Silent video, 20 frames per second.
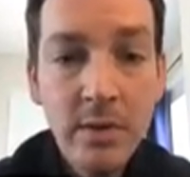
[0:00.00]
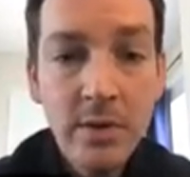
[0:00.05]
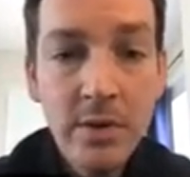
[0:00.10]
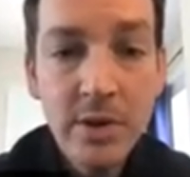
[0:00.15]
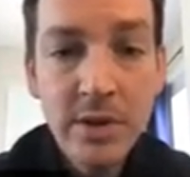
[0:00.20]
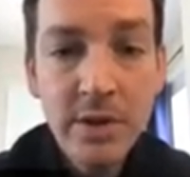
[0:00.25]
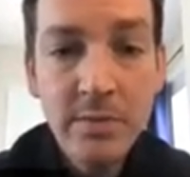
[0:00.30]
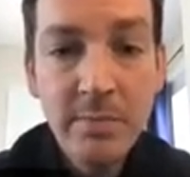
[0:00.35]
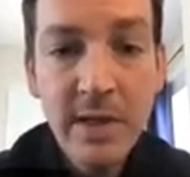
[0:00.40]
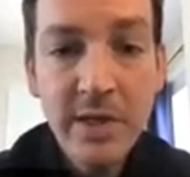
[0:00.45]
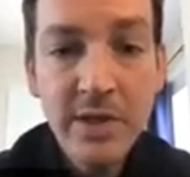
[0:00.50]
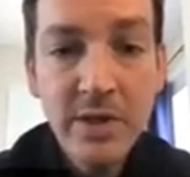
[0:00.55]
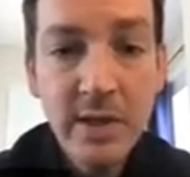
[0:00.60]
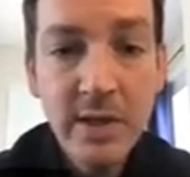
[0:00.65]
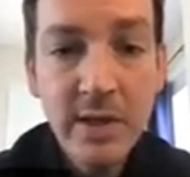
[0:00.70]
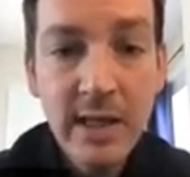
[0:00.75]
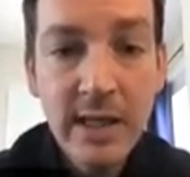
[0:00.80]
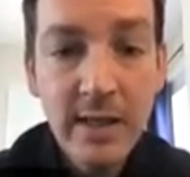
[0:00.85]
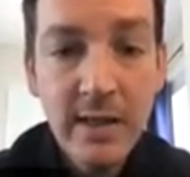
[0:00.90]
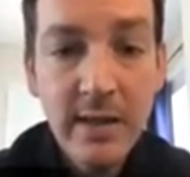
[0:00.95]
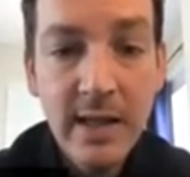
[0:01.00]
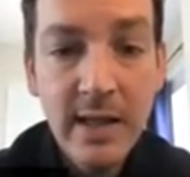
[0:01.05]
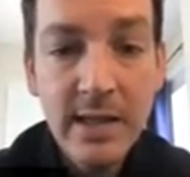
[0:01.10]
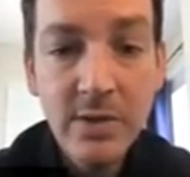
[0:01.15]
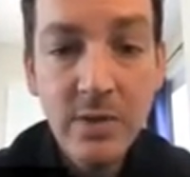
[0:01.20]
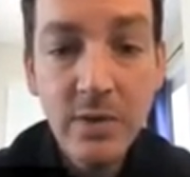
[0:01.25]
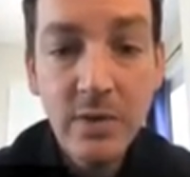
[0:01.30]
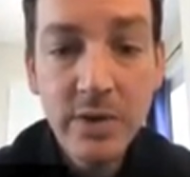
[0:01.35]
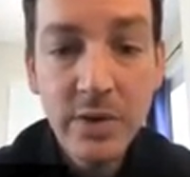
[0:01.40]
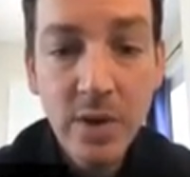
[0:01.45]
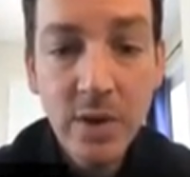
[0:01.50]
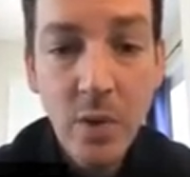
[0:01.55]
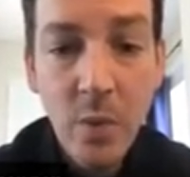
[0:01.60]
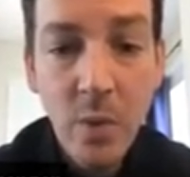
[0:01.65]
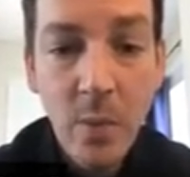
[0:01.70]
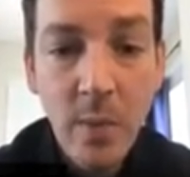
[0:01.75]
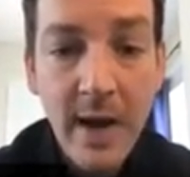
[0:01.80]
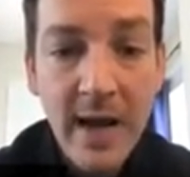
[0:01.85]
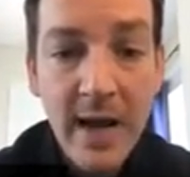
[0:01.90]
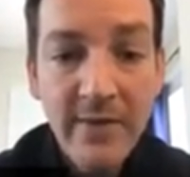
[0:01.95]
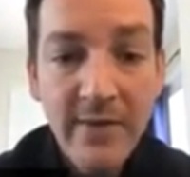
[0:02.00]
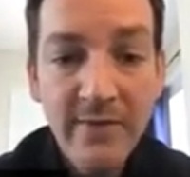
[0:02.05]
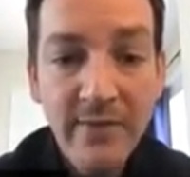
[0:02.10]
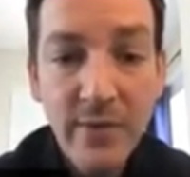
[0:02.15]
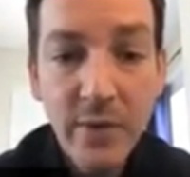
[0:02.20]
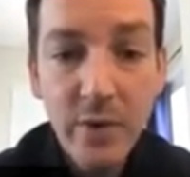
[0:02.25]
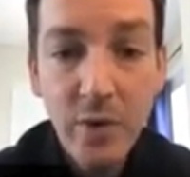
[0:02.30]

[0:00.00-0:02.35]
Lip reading: just mentioning it, there's also a way for